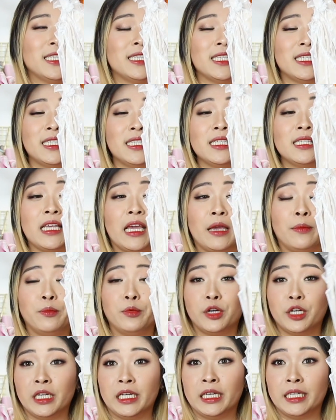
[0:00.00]
This is a
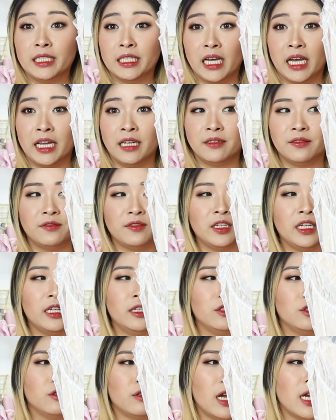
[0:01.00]
pretty tight
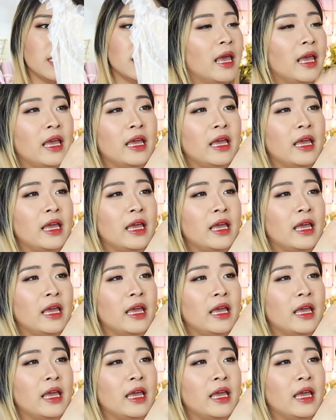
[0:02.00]
fitting dress.